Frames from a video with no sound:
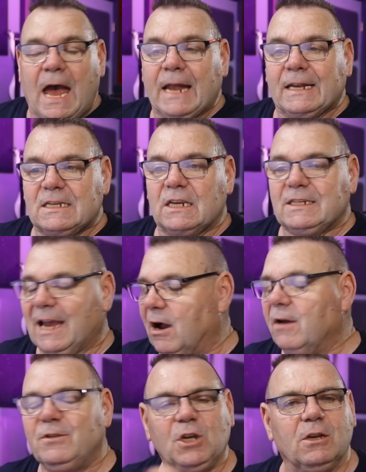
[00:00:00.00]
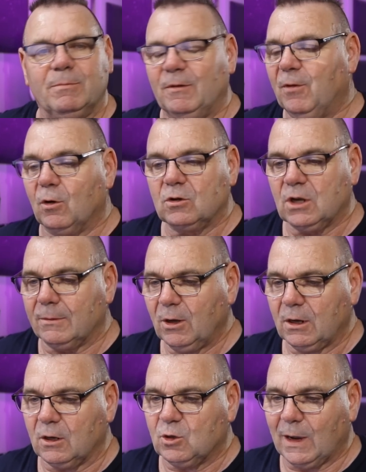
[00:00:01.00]
And there's this, I've shown you before, so I'm not
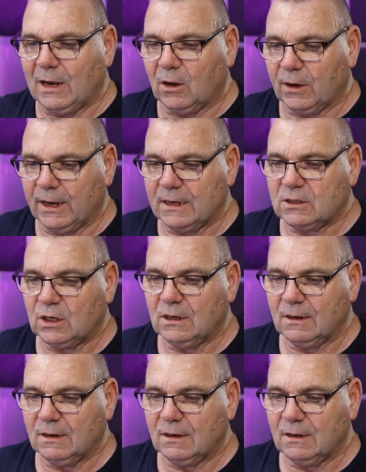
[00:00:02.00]
going to dwell on it.